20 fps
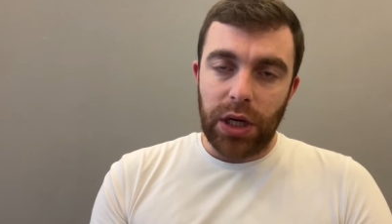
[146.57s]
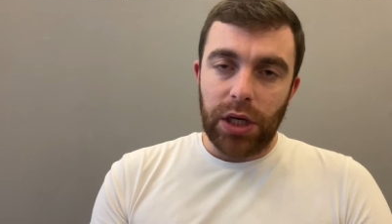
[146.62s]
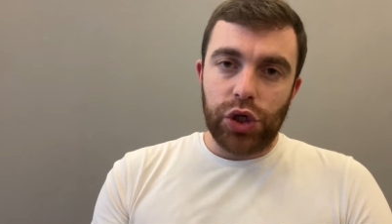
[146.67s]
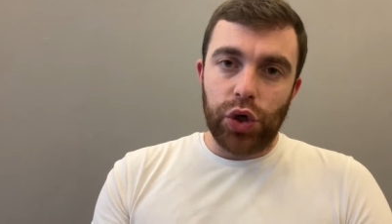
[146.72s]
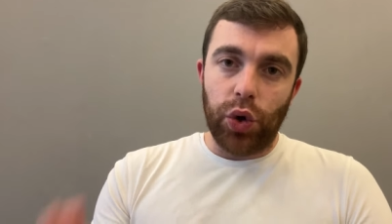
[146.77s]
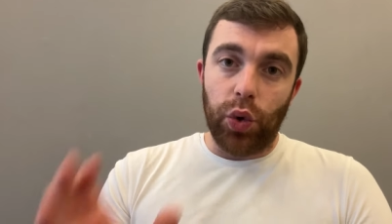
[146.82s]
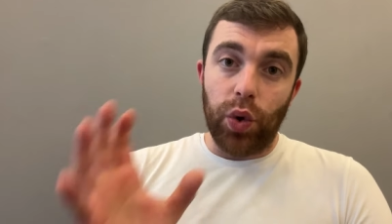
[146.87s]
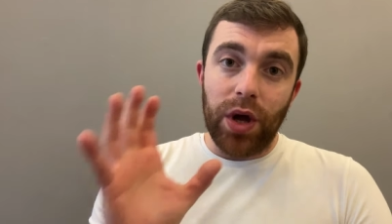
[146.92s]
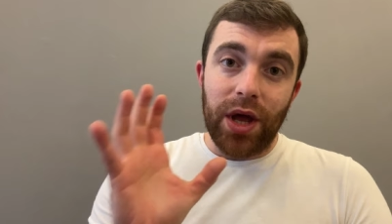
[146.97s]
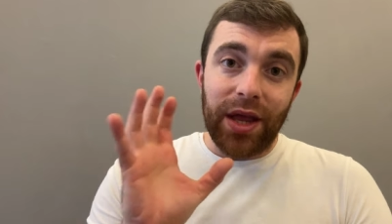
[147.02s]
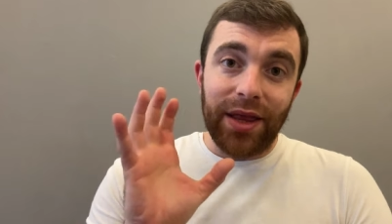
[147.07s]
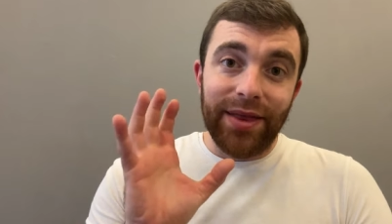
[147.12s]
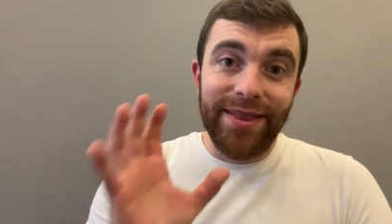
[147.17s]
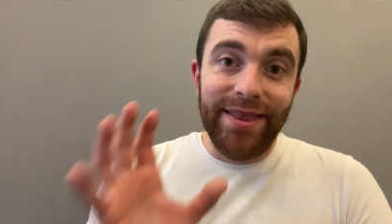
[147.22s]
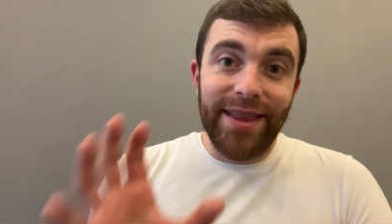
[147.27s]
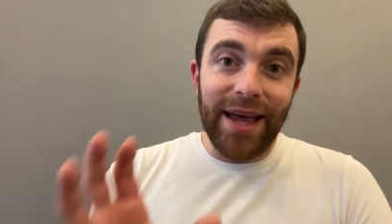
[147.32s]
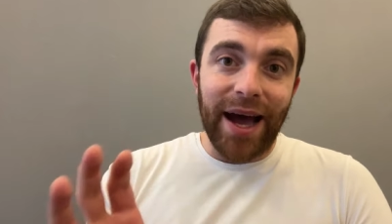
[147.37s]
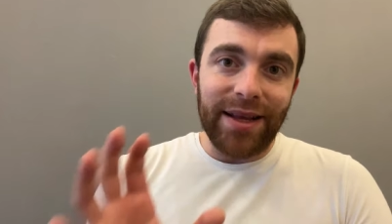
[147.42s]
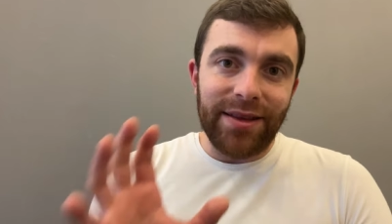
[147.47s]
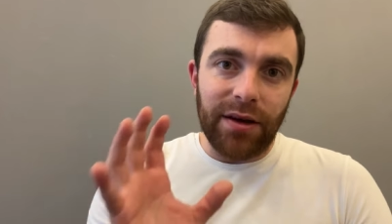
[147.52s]
So
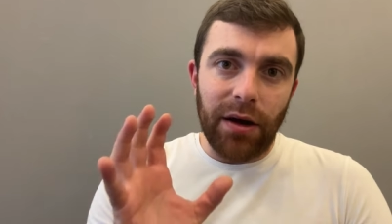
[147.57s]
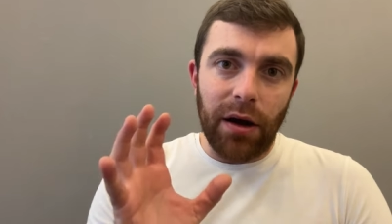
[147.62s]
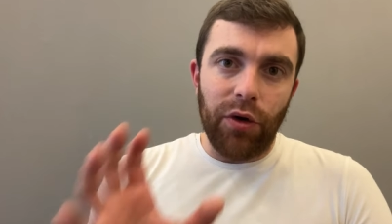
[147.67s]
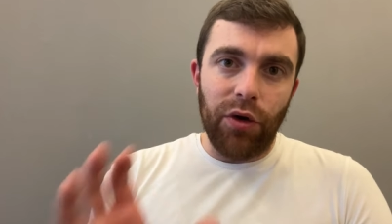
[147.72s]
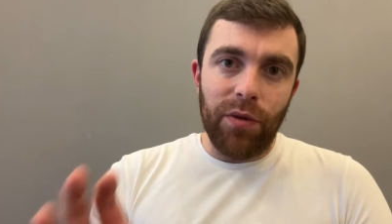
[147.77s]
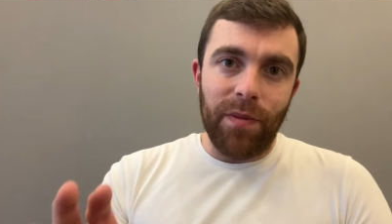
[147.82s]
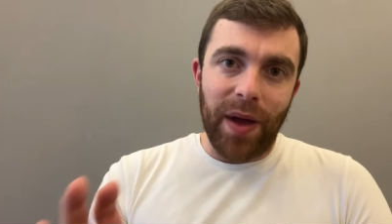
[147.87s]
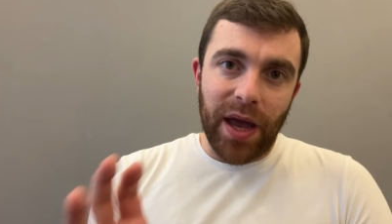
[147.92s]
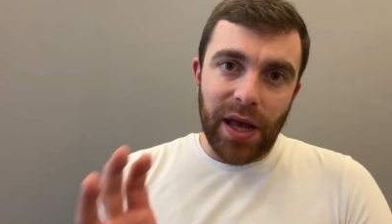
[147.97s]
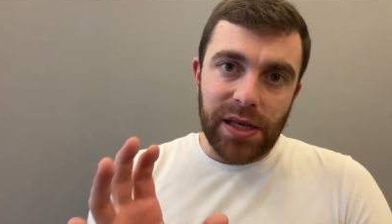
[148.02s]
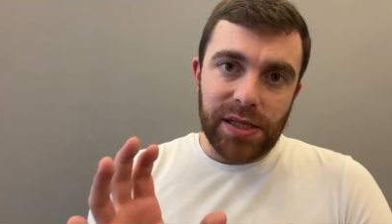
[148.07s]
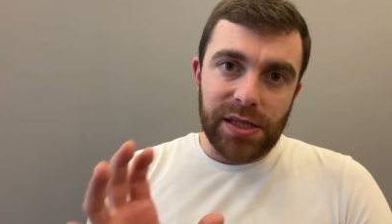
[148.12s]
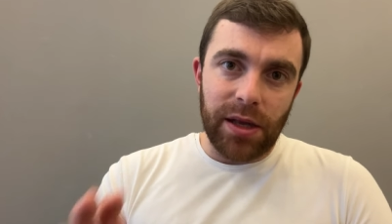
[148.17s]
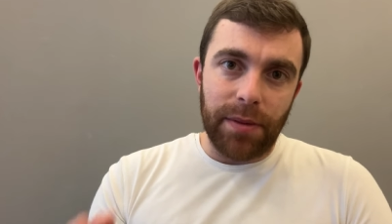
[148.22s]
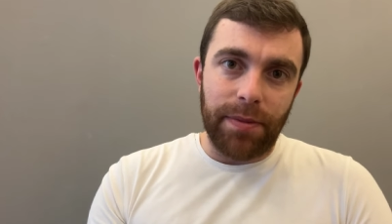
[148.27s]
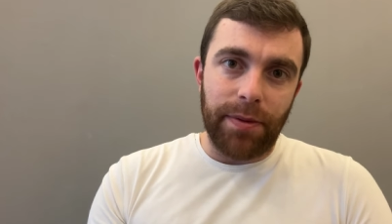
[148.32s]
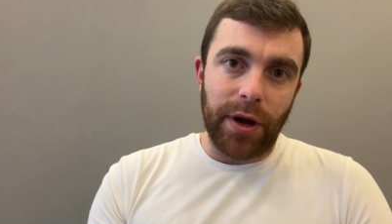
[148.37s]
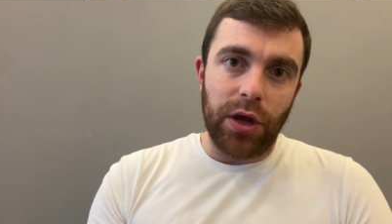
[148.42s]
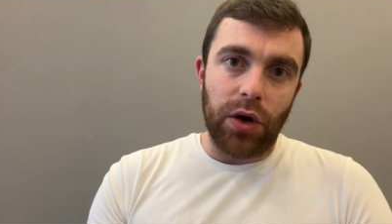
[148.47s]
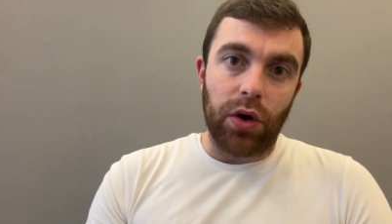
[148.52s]
that remains
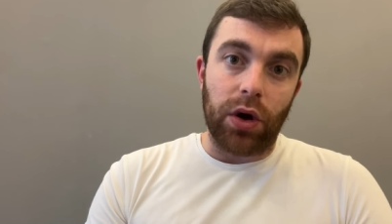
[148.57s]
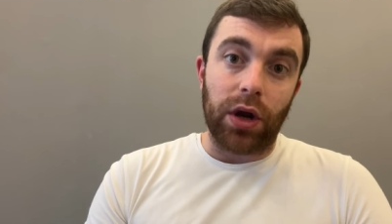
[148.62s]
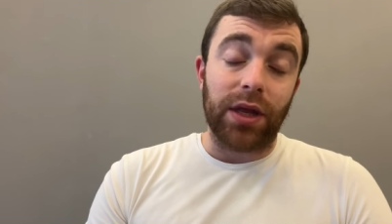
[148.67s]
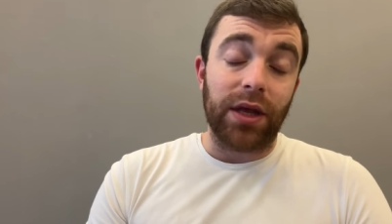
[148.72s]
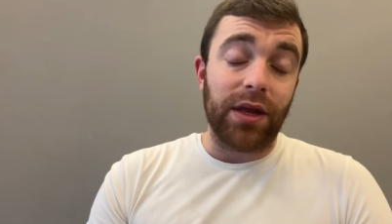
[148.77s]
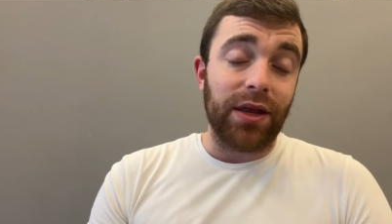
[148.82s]
the priority.